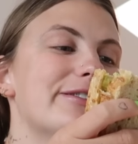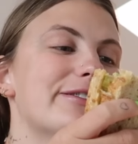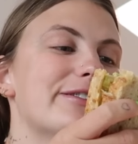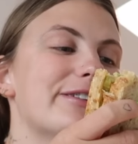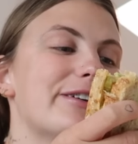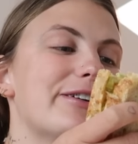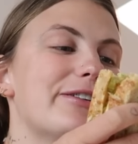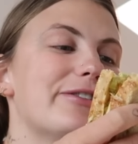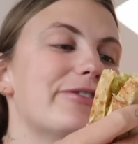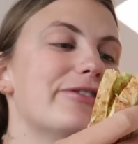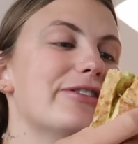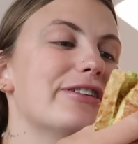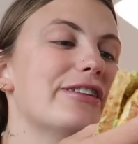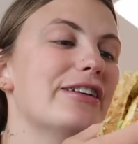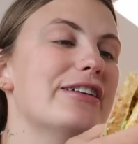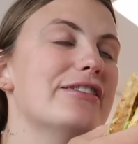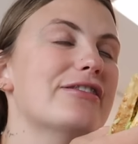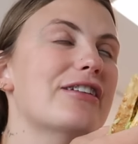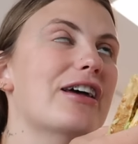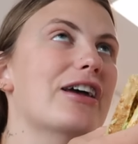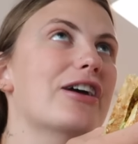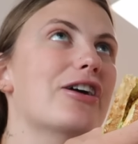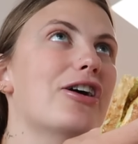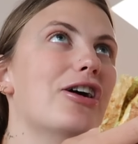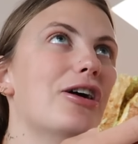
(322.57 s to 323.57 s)
So for
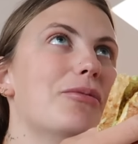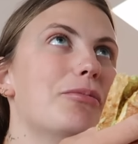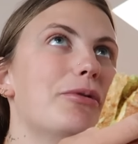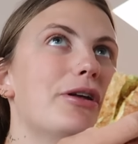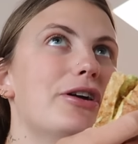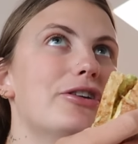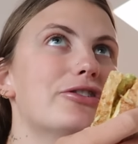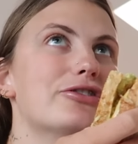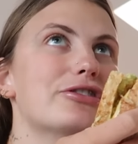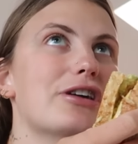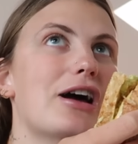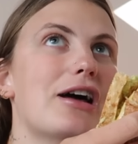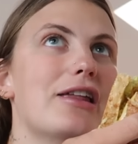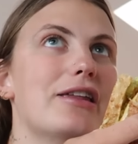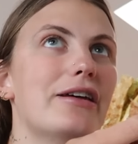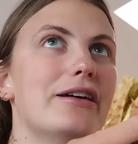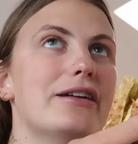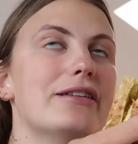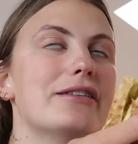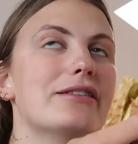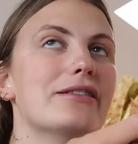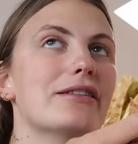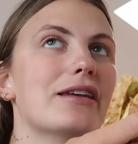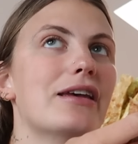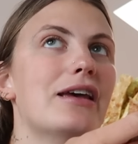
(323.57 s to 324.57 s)
this, I caramelized
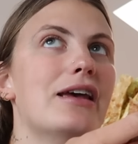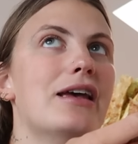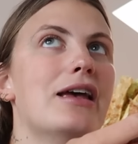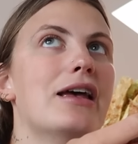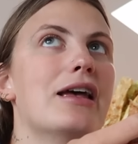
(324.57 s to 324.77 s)
shallots,